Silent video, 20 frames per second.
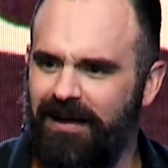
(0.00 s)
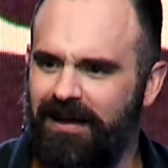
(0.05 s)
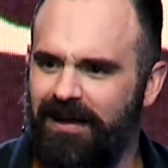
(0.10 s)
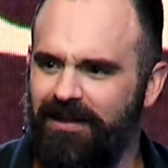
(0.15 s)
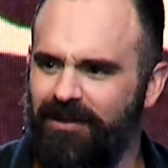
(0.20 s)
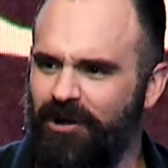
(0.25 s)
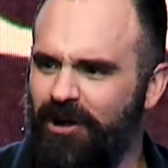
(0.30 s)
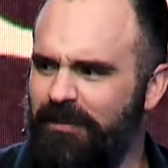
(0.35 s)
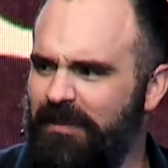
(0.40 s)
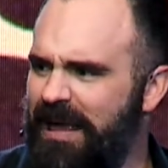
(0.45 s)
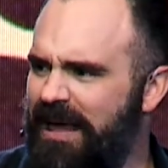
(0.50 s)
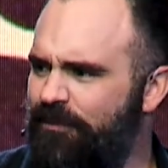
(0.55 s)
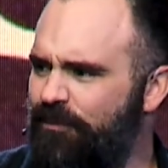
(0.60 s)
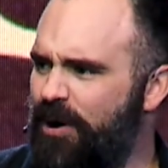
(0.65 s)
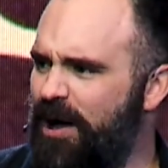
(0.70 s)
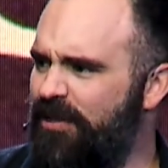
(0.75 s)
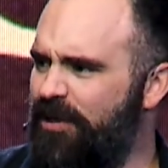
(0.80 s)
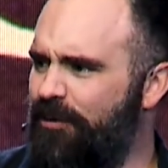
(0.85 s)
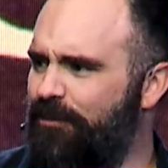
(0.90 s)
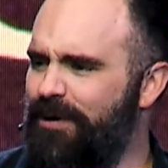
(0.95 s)
You know what I mean? And
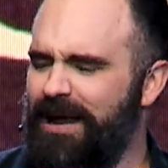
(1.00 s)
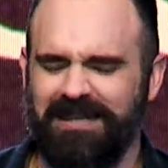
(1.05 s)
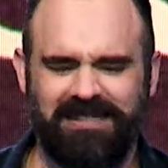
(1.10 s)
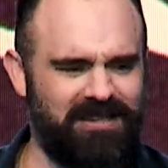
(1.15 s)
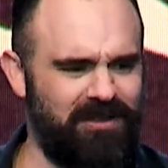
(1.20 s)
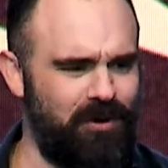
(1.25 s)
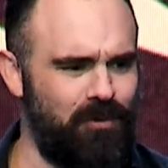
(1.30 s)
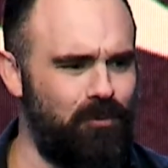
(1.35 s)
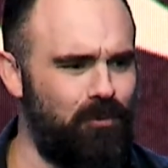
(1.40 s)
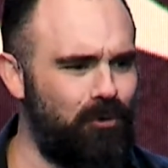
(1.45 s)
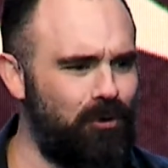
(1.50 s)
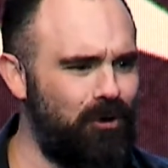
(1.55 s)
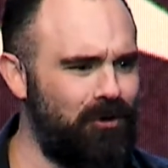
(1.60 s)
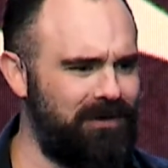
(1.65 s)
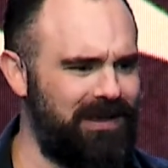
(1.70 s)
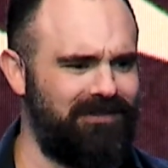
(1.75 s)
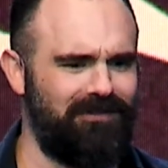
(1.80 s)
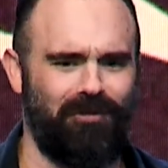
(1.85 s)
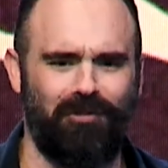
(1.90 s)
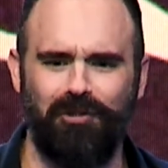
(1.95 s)
while the rest of the world
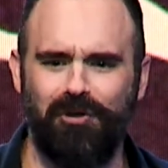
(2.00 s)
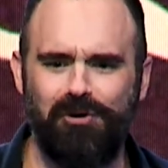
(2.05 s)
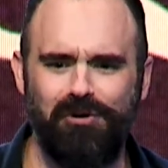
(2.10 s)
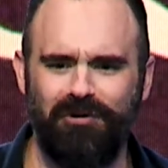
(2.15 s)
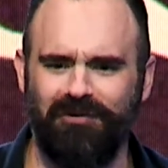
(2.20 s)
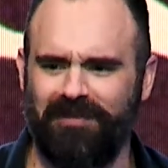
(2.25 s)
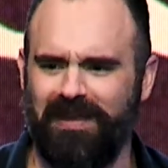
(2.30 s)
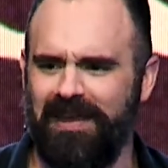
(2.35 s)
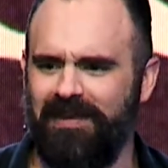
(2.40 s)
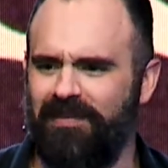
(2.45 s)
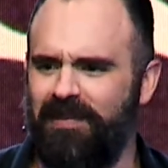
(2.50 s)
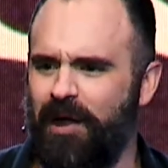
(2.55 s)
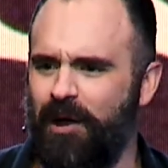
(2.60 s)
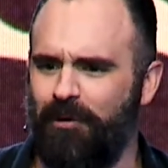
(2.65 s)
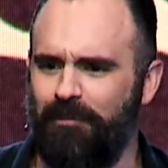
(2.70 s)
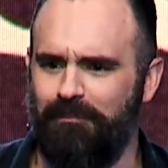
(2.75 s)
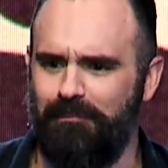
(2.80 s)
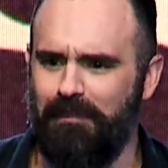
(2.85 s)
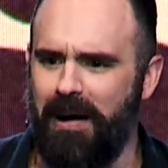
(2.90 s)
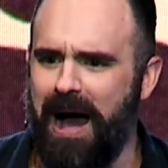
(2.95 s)
is losing
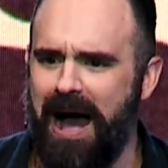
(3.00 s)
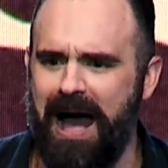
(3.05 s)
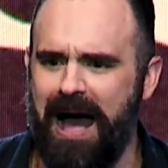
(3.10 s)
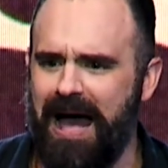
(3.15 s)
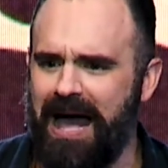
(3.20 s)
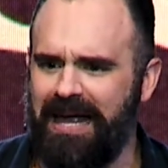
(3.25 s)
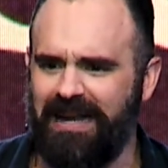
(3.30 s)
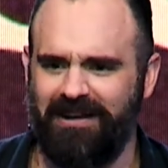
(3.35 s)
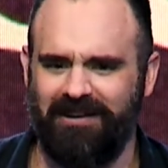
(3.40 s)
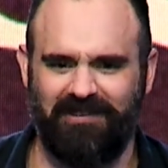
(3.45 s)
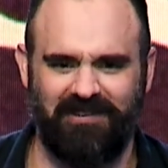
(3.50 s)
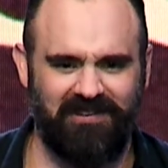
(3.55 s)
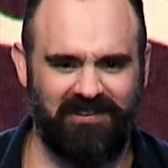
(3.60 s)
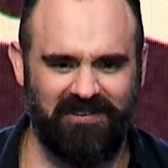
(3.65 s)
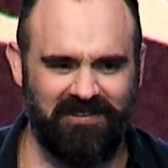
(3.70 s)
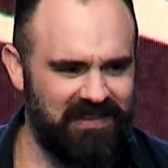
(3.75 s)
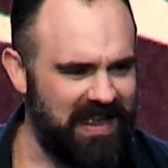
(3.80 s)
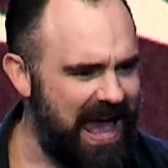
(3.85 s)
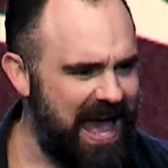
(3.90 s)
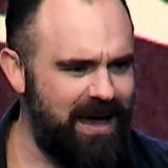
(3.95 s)
their mind,
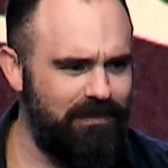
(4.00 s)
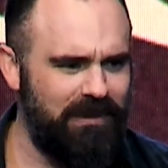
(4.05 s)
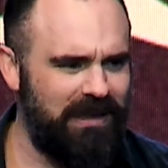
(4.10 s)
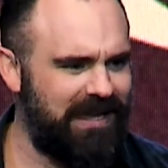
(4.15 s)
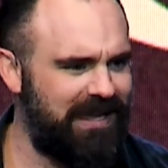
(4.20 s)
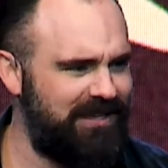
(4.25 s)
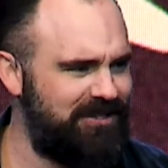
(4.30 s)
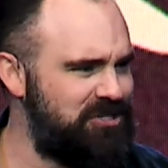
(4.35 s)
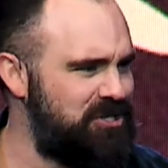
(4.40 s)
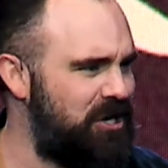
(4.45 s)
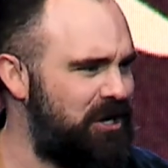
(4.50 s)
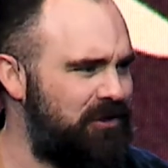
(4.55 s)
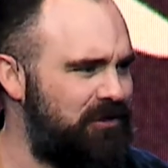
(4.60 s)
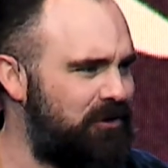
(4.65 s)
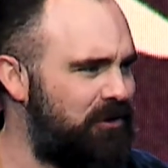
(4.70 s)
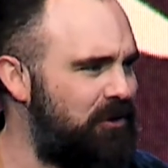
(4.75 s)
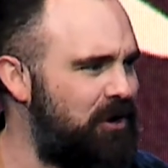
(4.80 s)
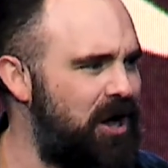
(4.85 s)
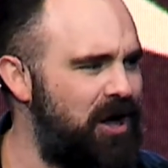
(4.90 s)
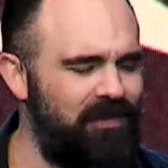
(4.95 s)
stabbing each
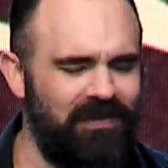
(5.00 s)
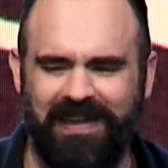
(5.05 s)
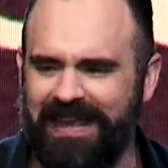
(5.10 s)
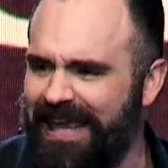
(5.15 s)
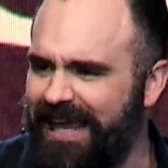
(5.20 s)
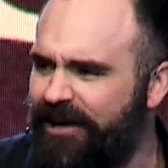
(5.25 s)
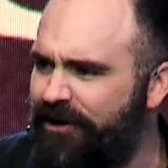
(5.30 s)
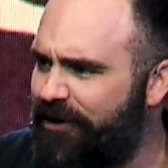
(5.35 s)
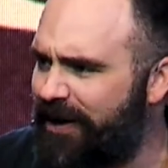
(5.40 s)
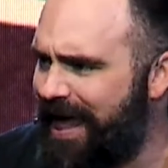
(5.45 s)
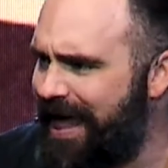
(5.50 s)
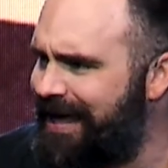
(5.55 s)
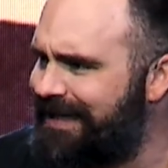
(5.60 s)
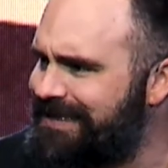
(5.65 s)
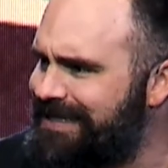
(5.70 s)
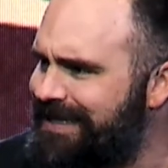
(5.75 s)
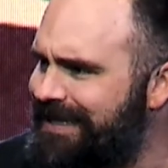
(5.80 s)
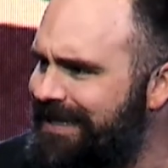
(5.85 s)
other on the internet,